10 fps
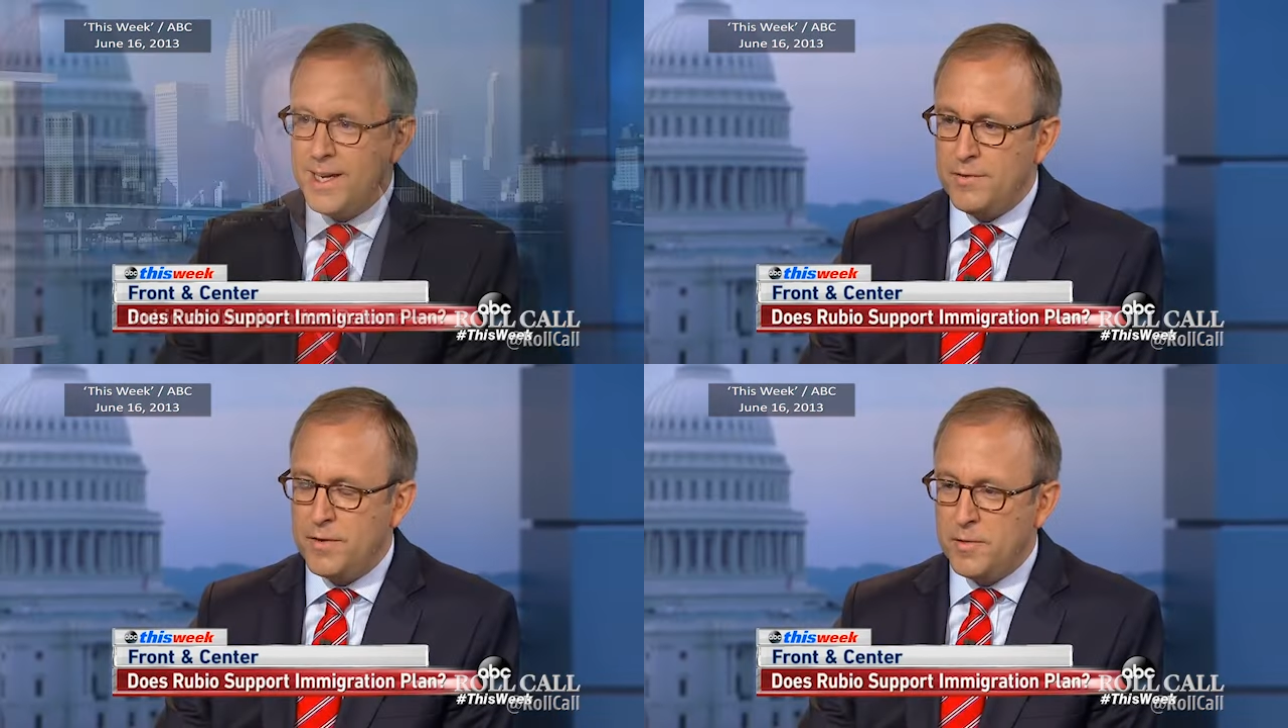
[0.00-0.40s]

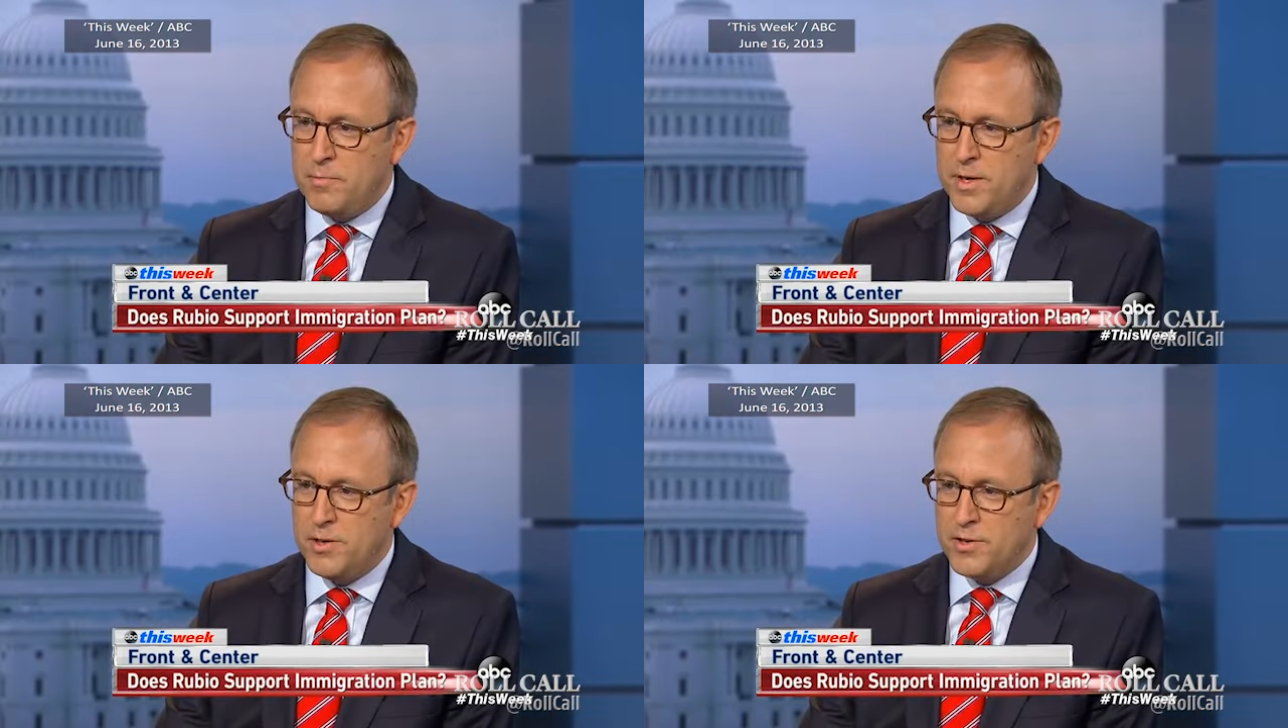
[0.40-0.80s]
If the
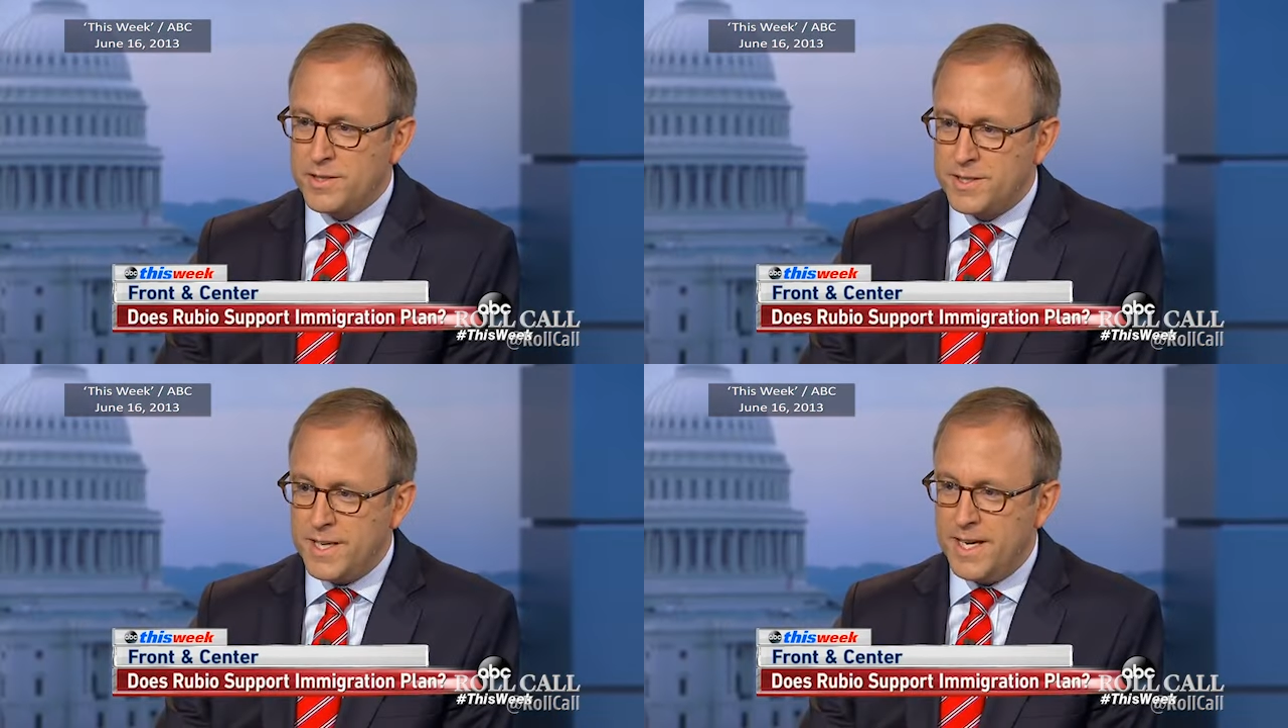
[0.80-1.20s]
bill
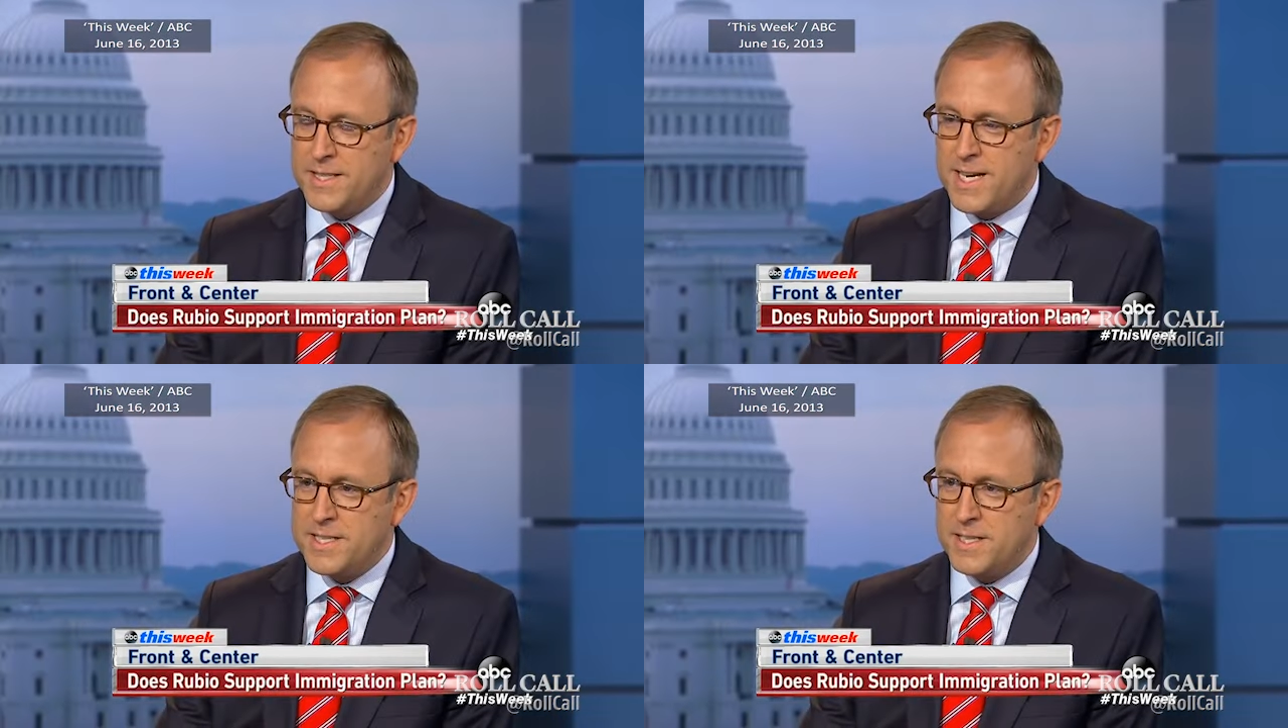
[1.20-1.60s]

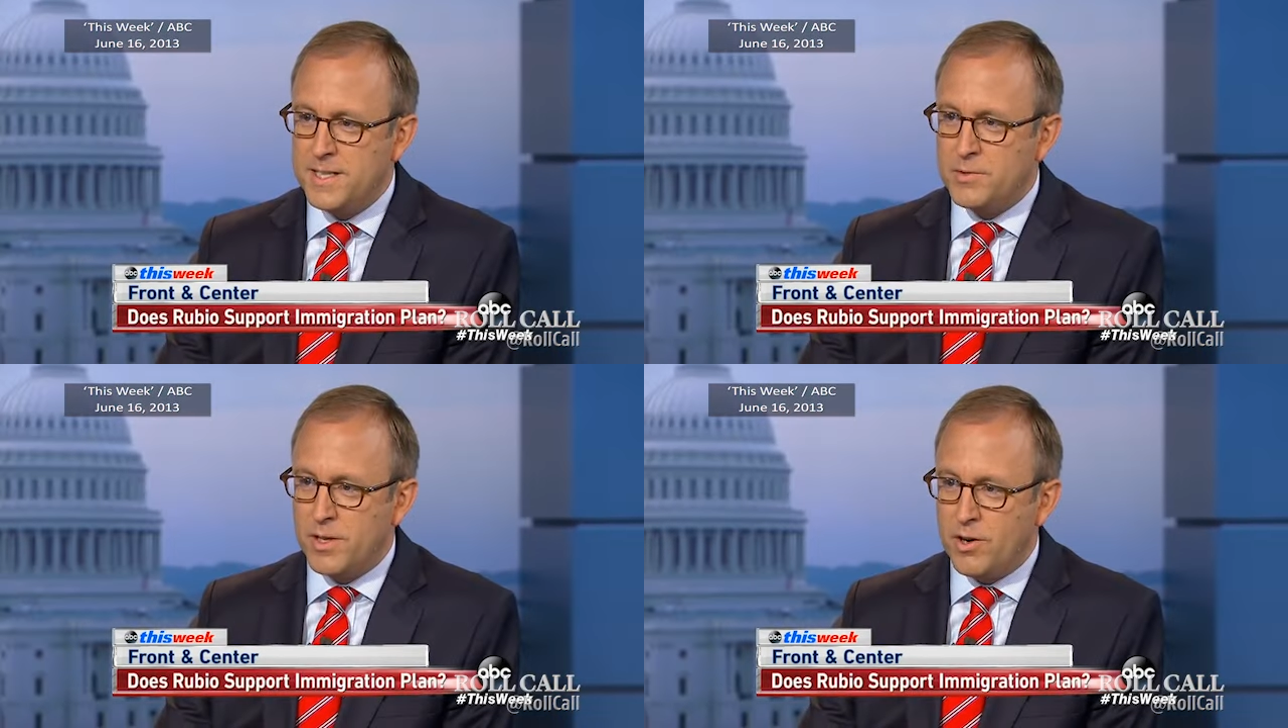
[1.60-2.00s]
stays as it
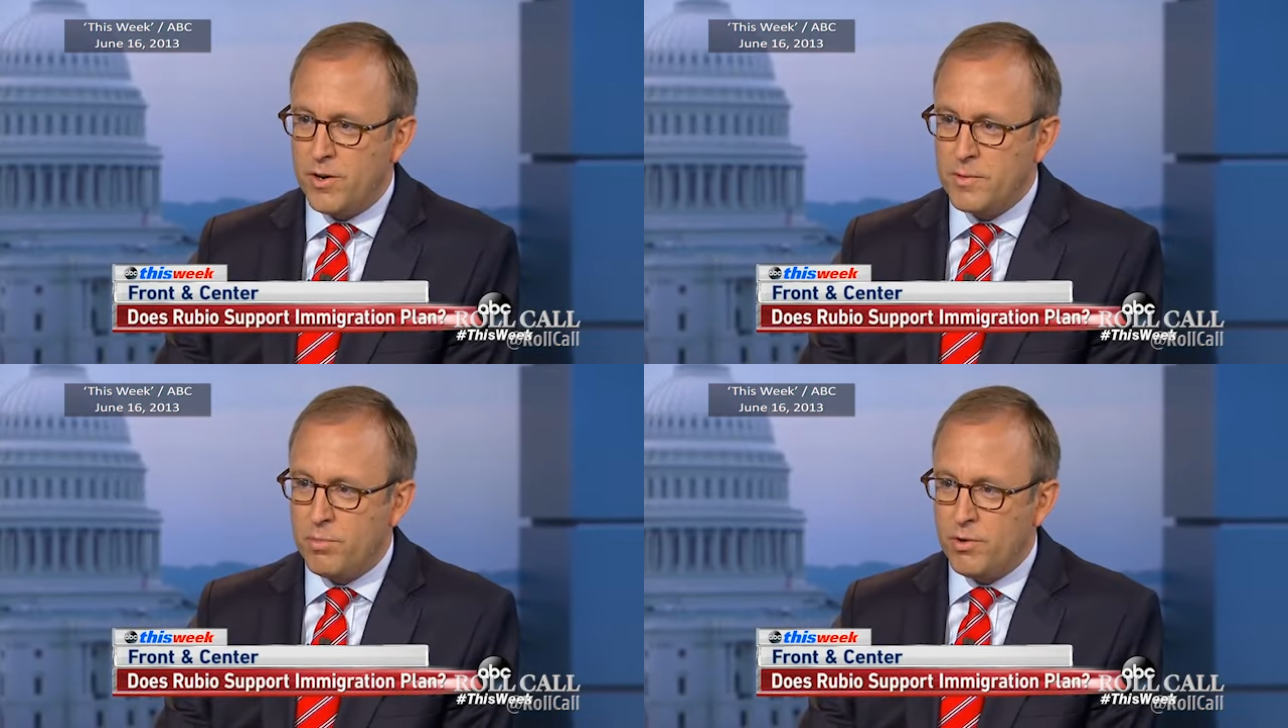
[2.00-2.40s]
is
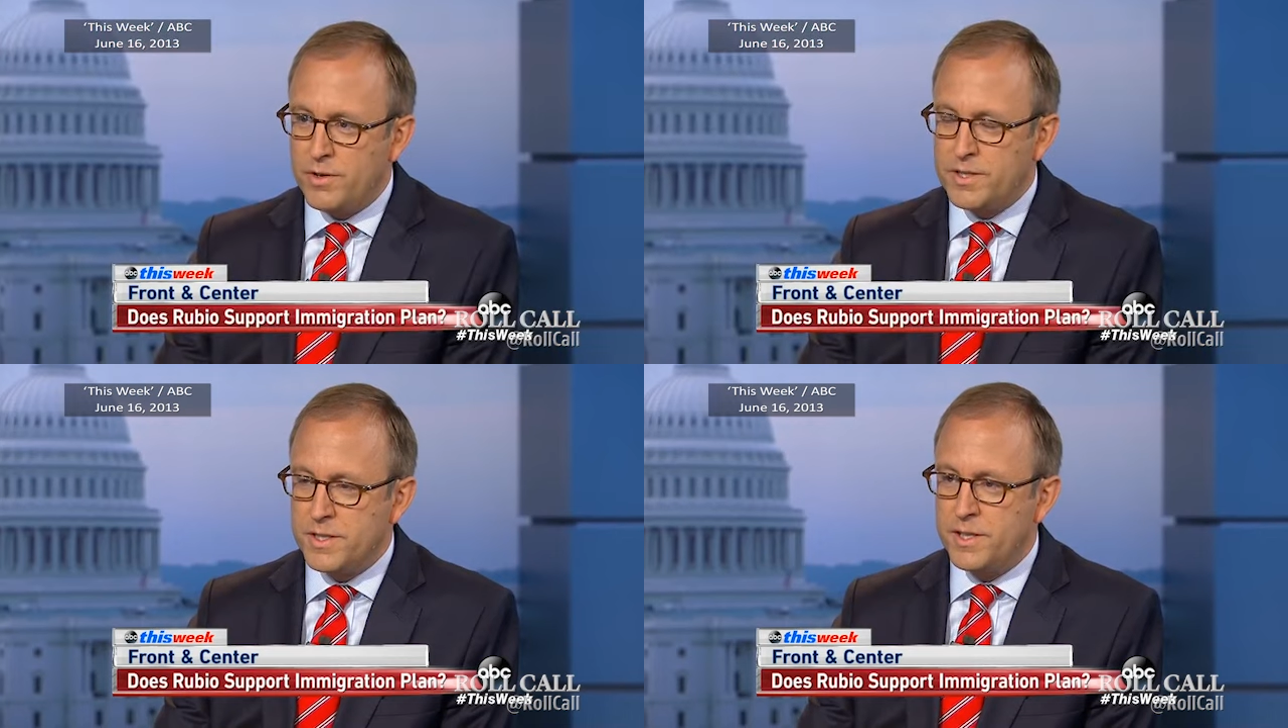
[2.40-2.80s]
regarding
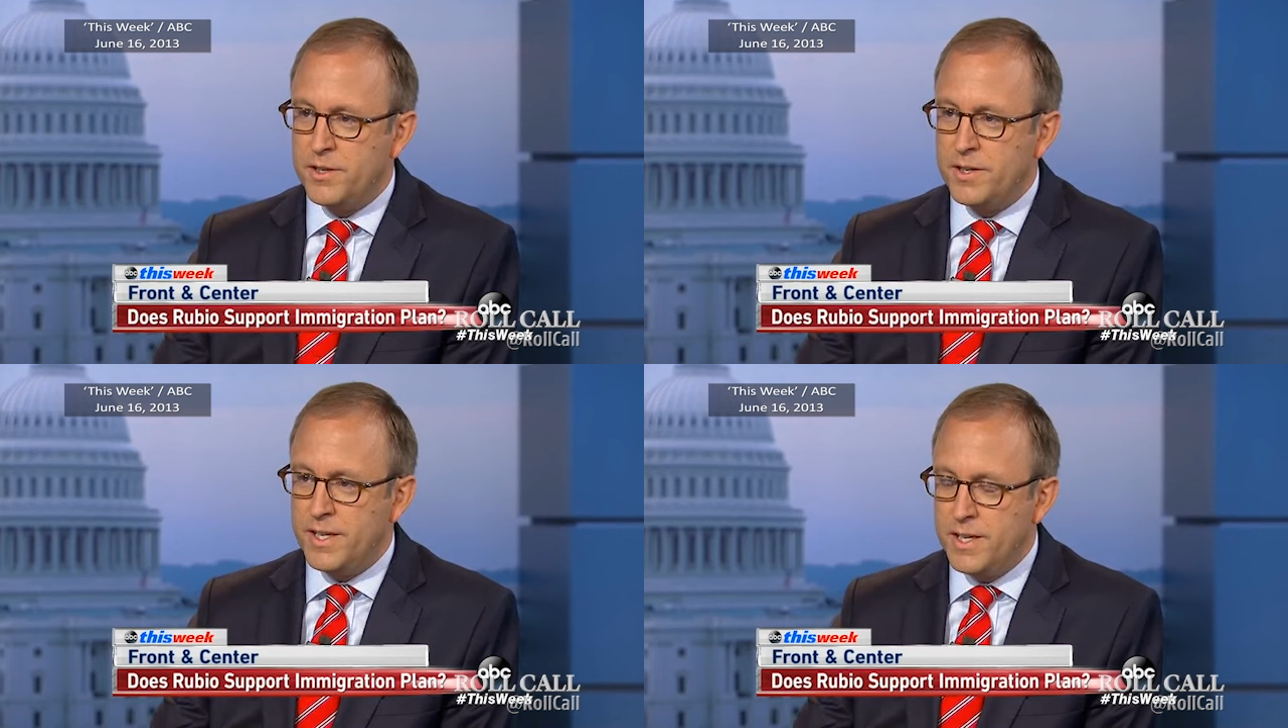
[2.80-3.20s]
border
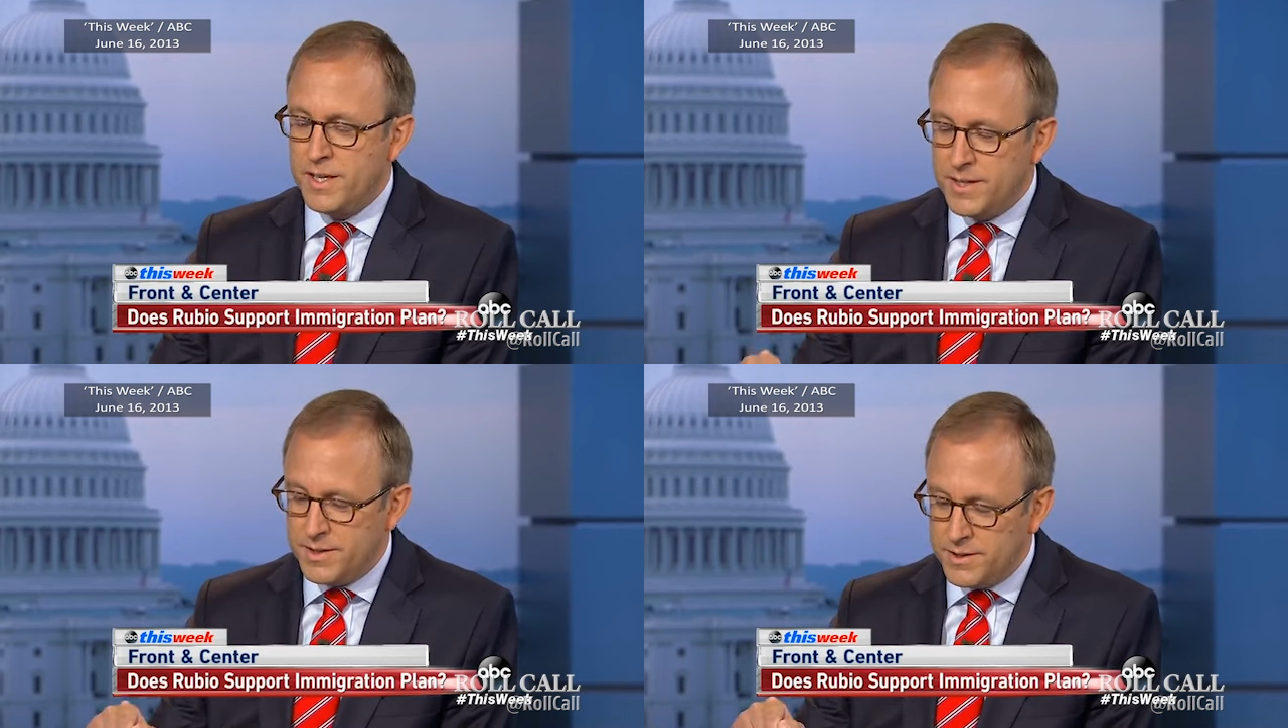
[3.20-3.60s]
security,
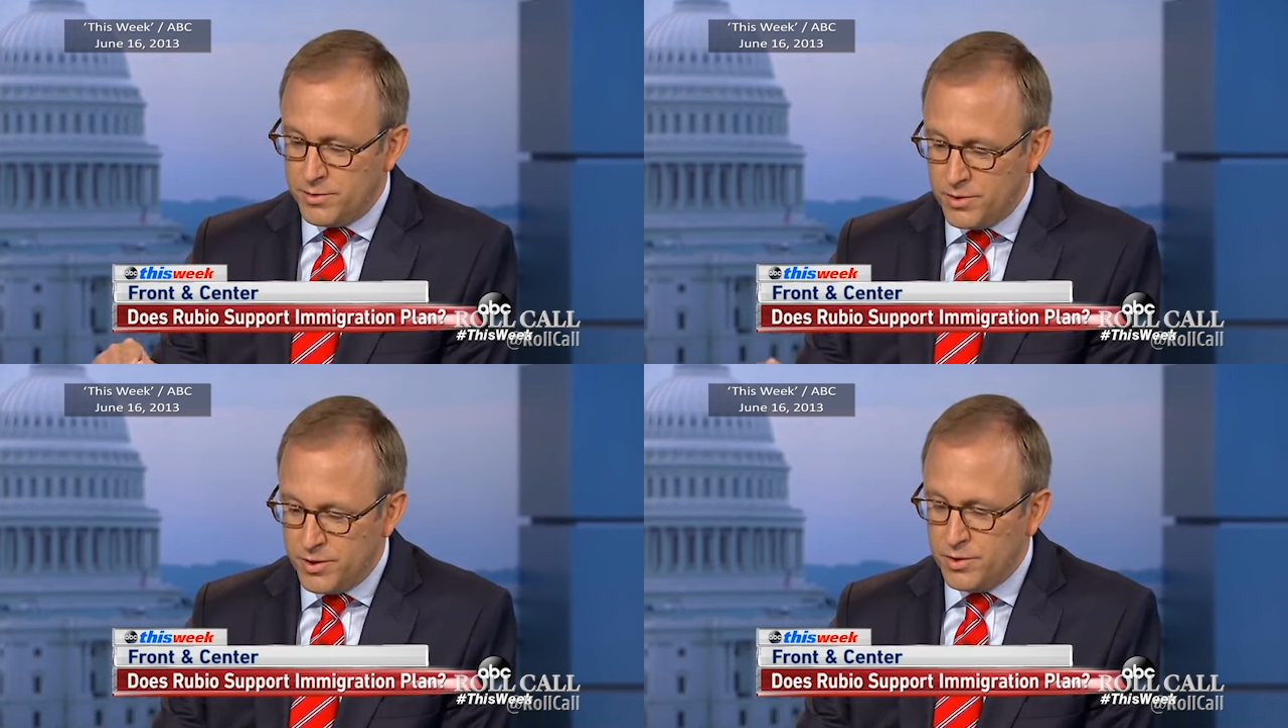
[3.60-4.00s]

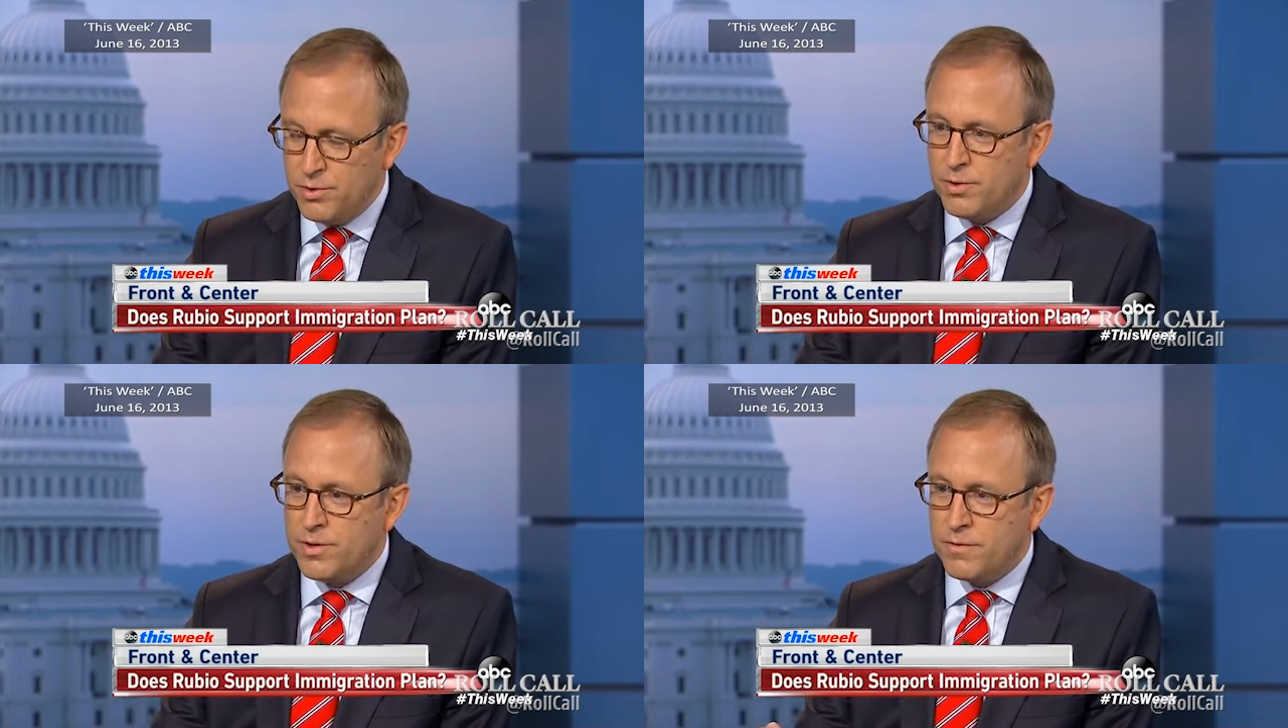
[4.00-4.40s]
do you